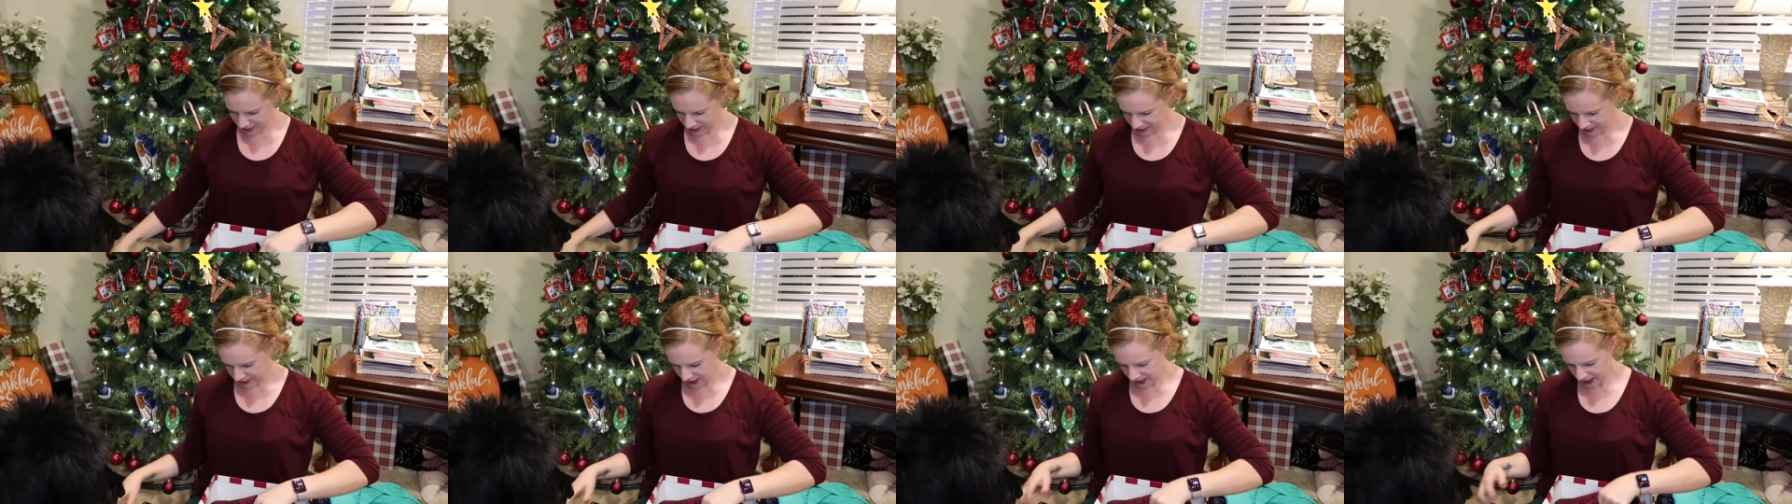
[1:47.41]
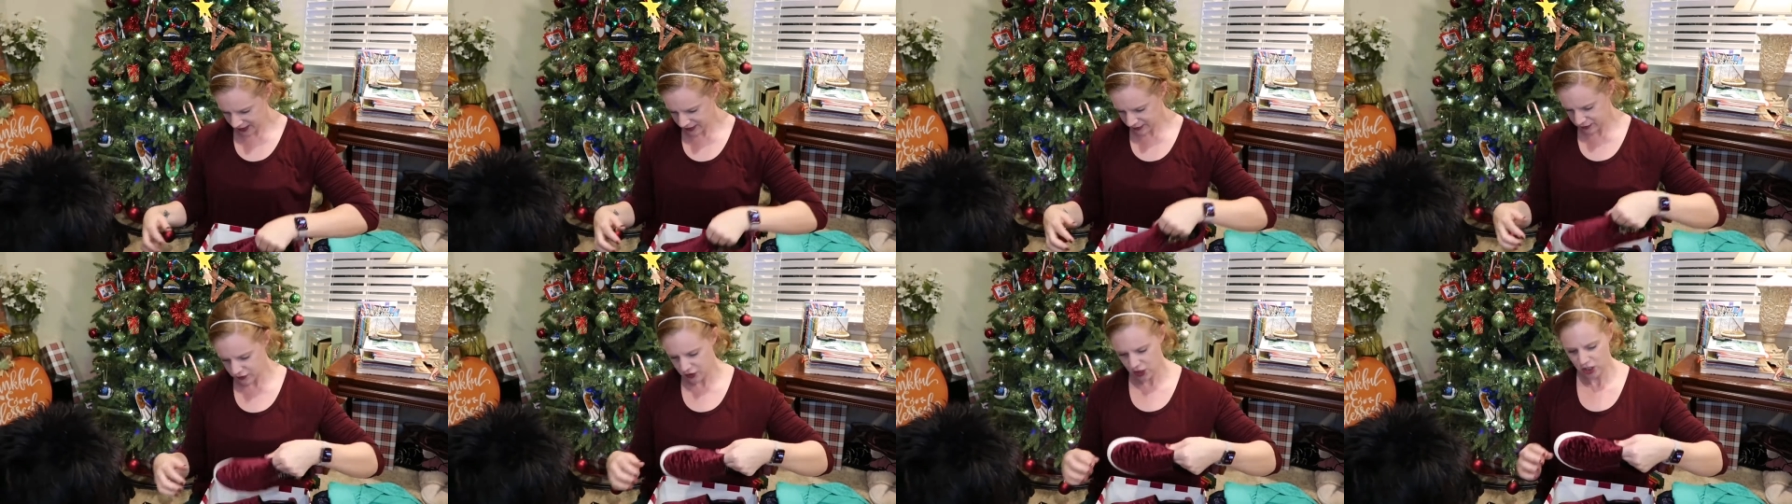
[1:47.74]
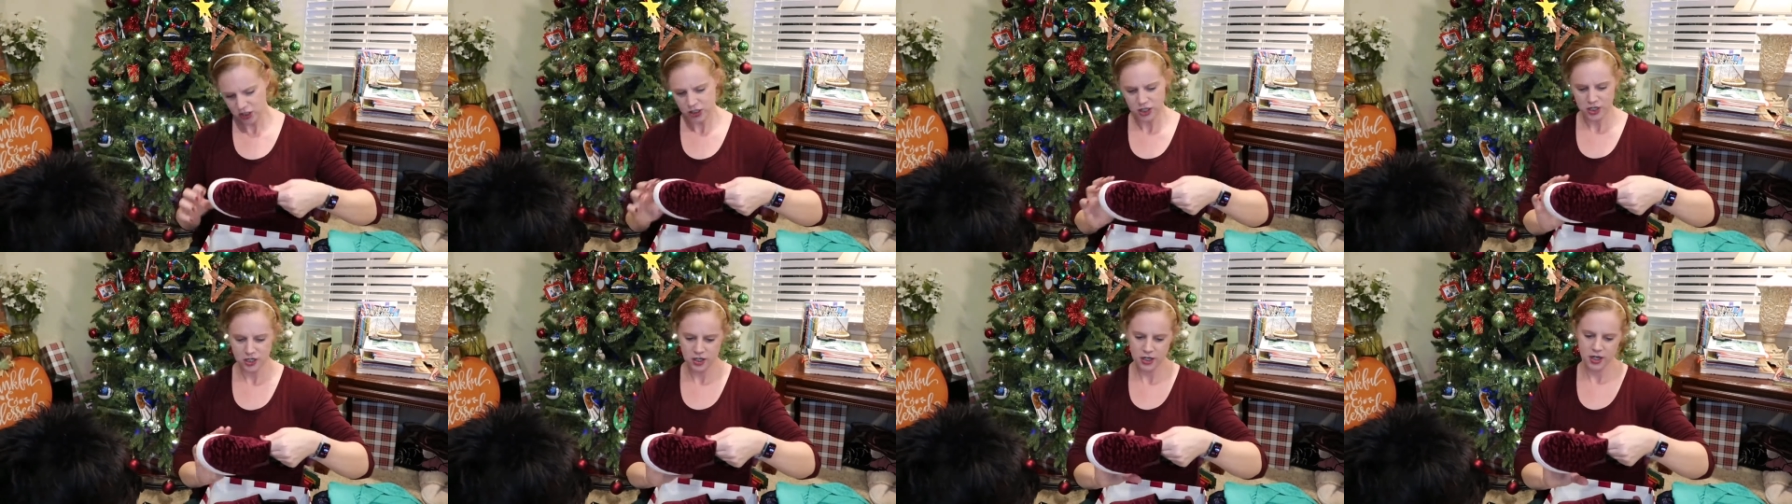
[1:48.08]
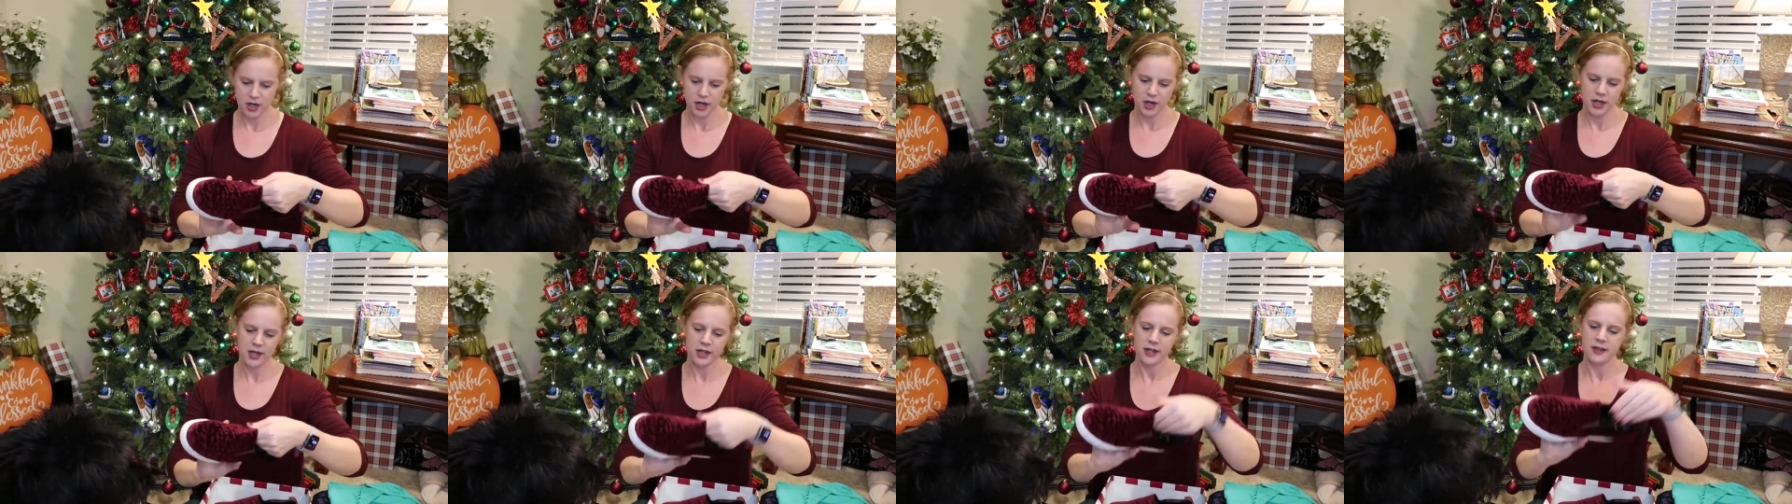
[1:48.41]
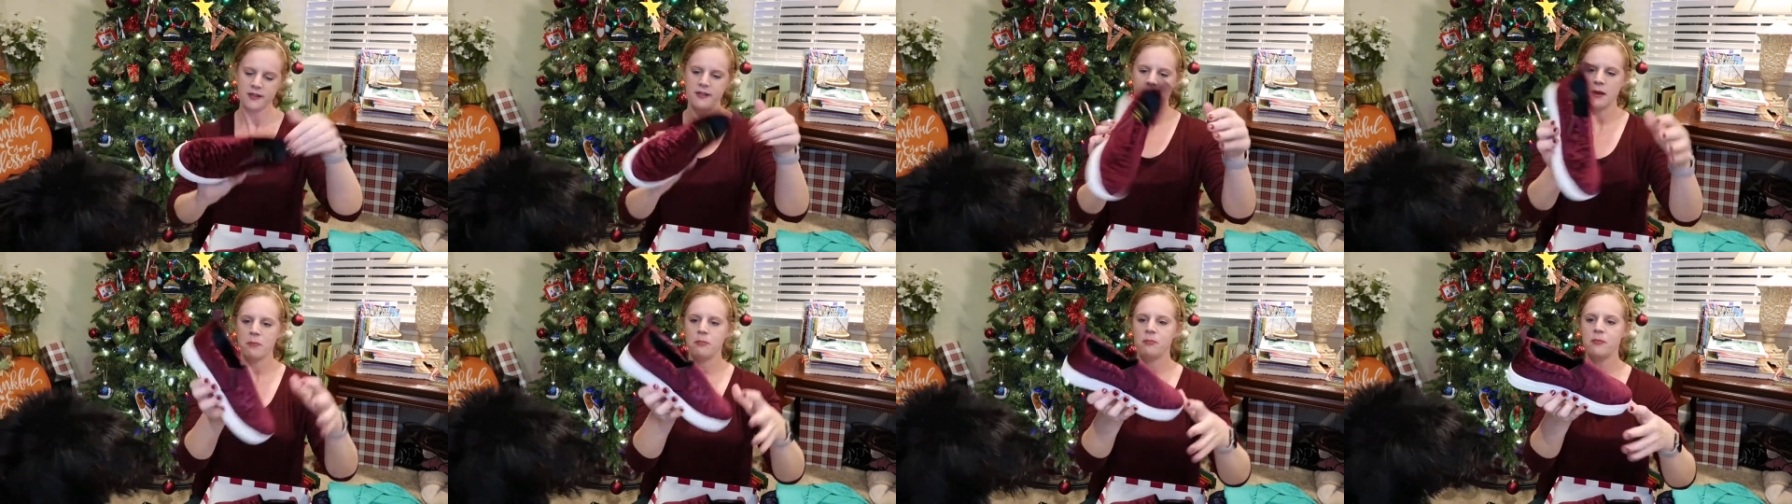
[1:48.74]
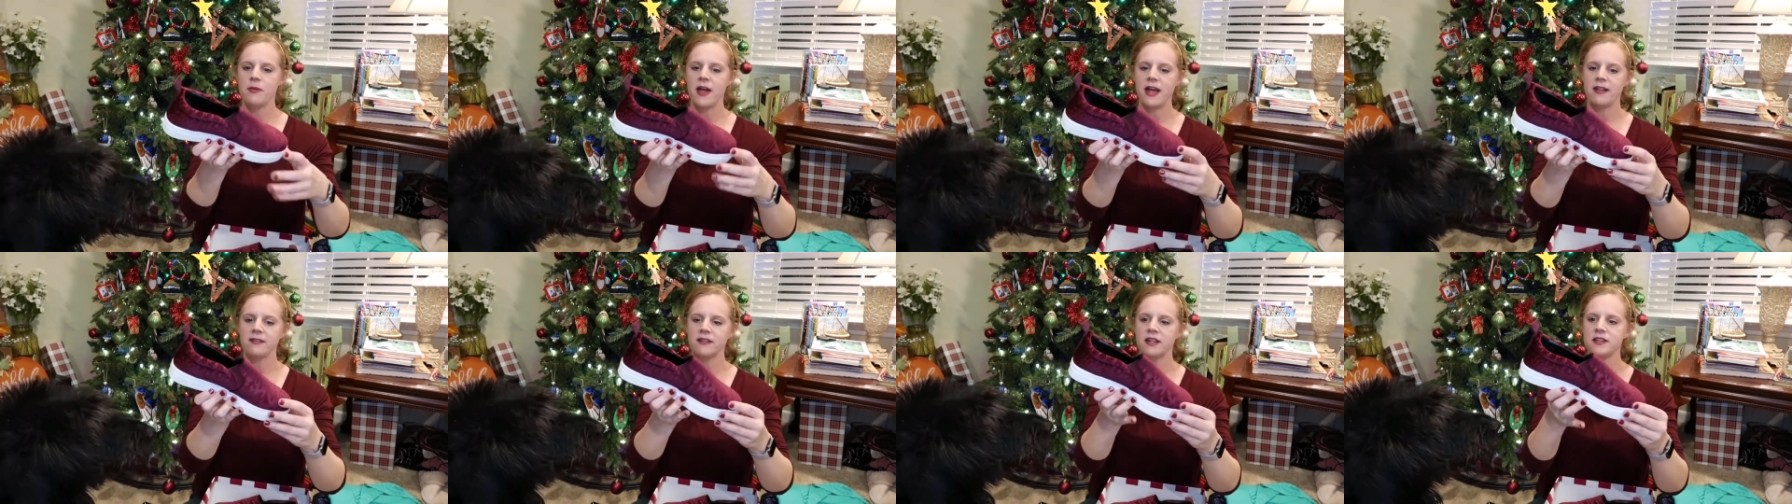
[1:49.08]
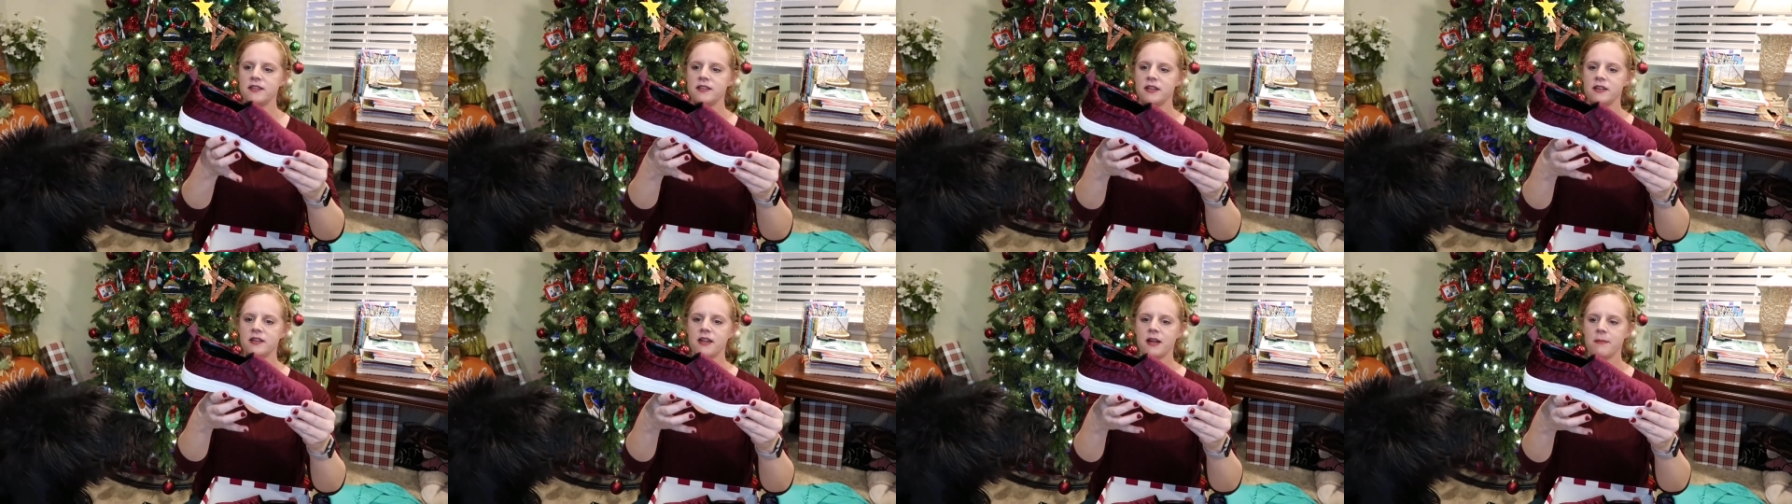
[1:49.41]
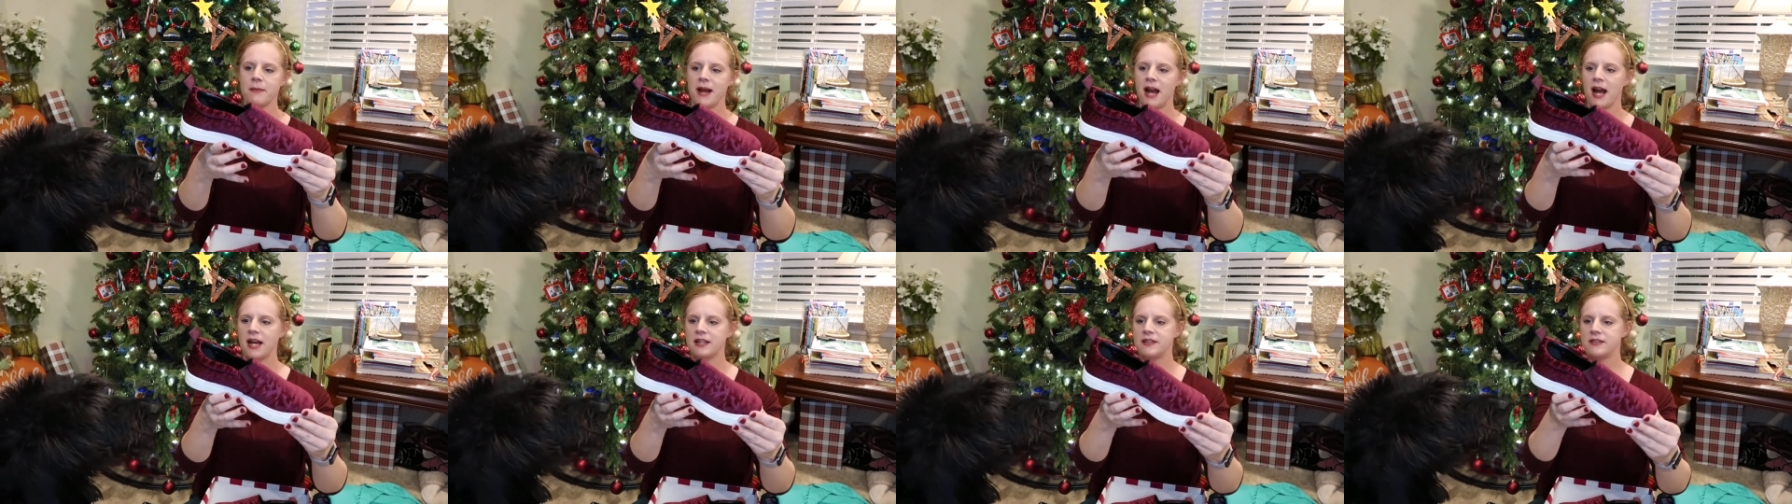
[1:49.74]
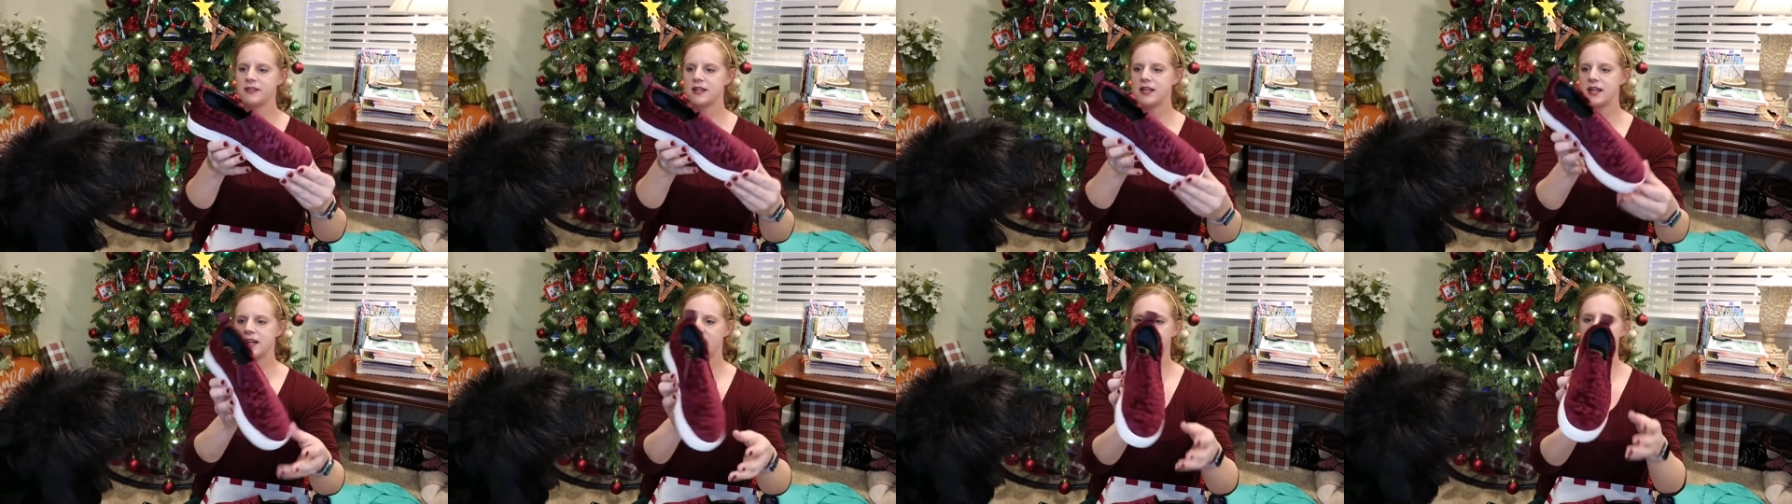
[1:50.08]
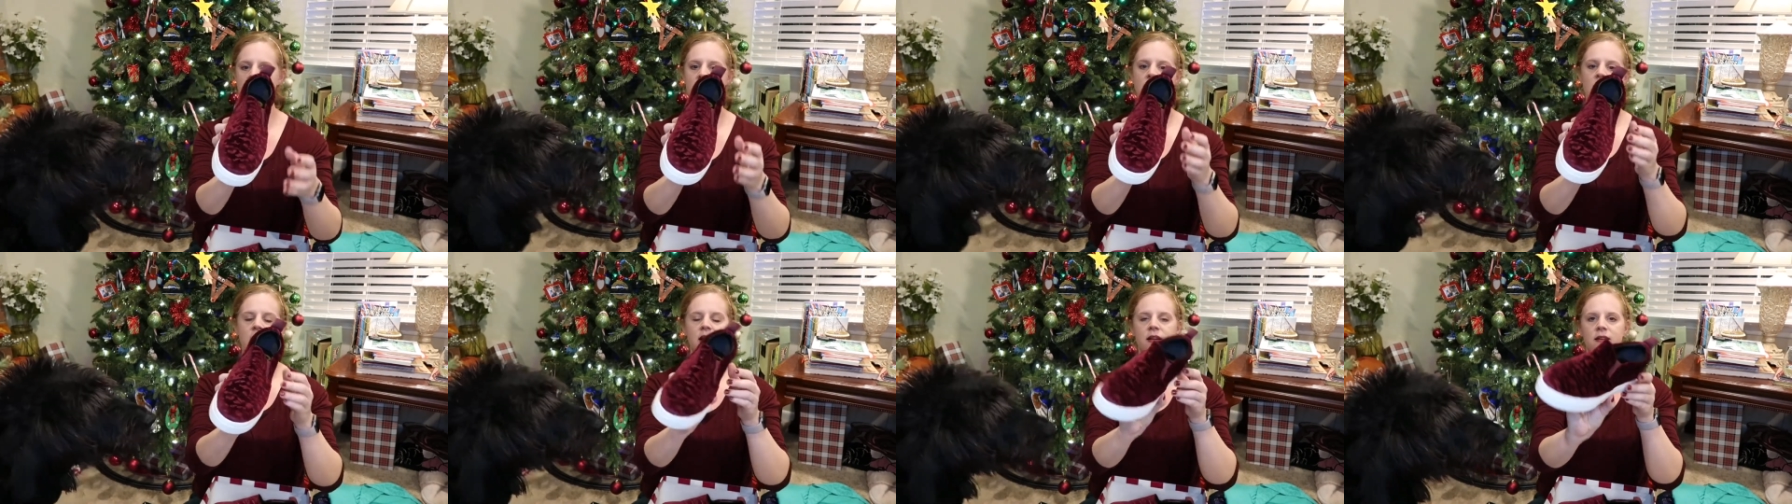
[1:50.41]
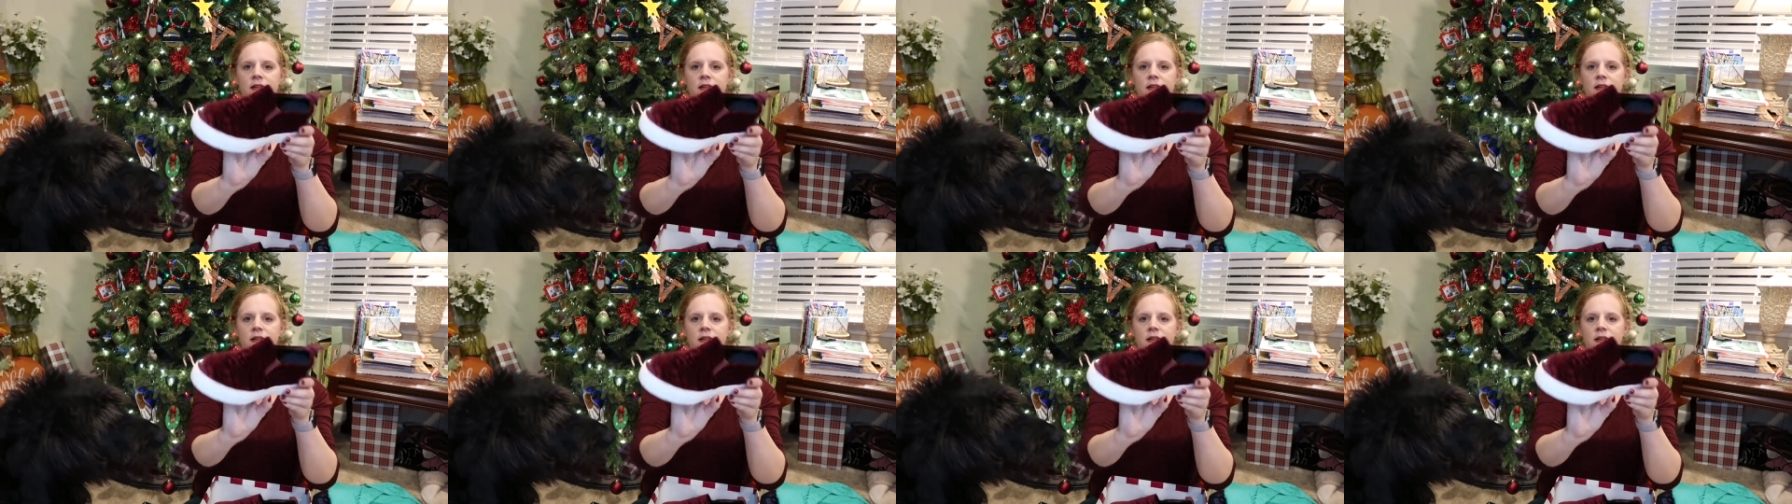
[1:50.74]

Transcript: these are, they listed them as in